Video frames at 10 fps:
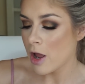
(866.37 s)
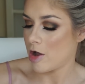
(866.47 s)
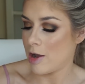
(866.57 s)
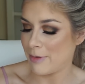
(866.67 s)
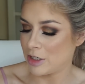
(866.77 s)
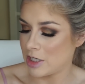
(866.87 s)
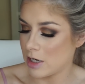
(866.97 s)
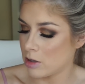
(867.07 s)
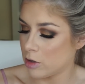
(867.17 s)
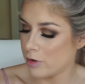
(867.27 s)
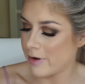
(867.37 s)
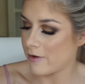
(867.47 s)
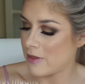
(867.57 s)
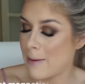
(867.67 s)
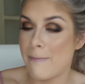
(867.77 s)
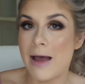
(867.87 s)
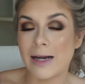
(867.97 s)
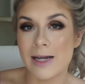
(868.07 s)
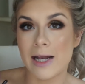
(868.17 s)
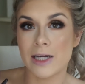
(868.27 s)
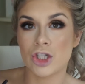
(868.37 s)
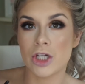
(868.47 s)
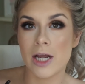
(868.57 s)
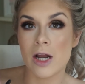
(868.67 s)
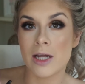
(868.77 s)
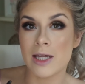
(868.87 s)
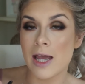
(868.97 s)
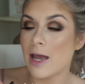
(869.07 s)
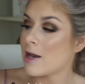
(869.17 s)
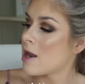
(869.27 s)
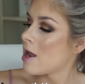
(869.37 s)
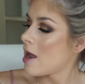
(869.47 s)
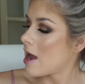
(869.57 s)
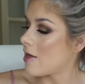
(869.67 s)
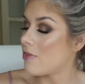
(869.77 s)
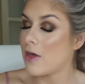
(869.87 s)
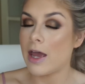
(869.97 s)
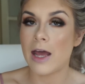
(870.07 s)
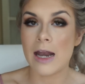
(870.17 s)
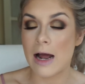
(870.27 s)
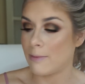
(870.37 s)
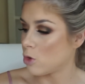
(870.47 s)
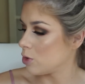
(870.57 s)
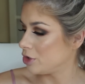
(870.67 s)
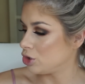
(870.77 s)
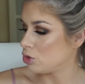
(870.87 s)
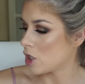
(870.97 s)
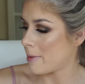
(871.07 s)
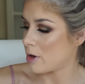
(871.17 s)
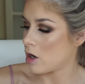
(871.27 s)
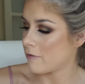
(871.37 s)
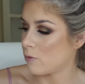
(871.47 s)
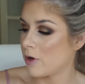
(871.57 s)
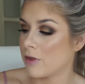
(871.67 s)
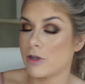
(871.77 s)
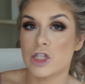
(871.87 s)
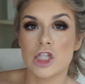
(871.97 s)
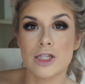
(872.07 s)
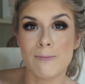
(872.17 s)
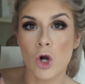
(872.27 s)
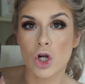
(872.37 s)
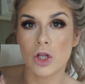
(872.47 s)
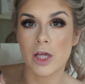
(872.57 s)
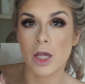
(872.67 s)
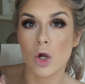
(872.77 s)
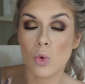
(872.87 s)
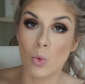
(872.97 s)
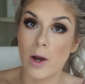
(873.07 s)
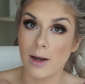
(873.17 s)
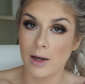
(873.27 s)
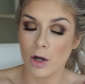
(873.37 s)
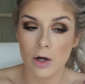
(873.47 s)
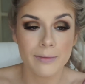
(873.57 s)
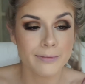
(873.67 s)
I'm gonna take a little bit of that magnetic shade again, and then I'm going to top it off with Sparkling right here.